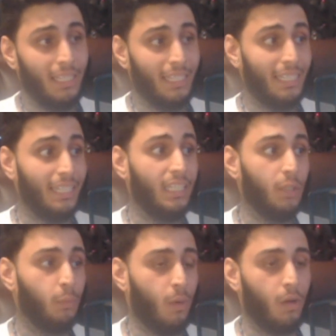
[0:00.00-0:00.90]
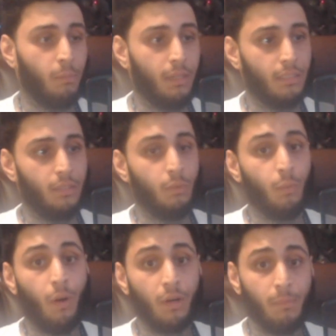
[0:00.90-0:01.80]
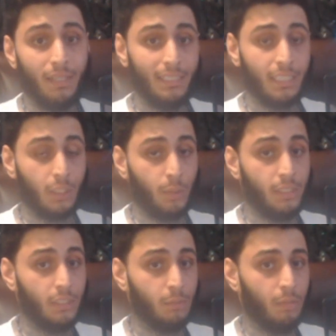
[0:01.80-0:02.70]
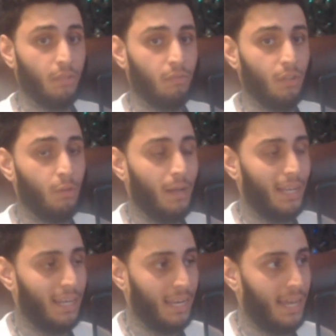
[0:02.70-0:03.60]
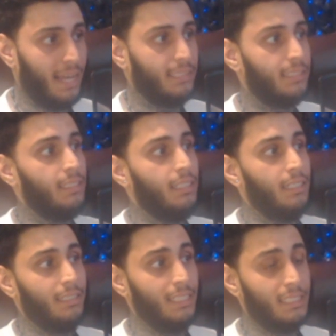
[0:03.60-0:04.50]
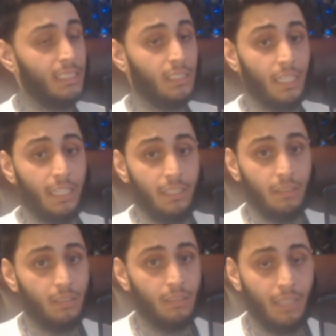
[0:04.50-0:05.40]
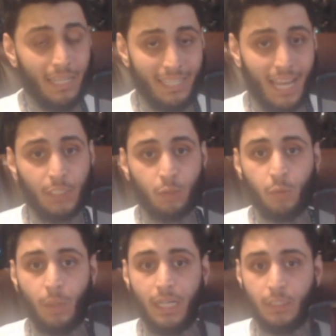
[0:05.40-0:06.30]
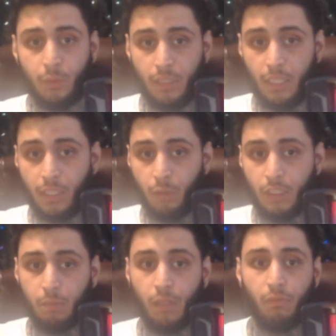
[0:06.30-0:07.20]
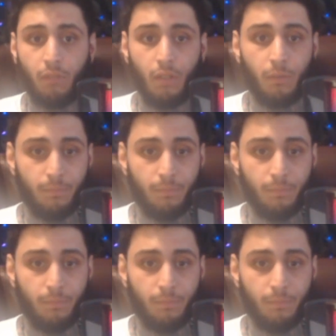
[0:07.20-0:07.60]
Eating watermelon. Watermelon increases blood flow by a lot. This is a natural way to increase blood flow.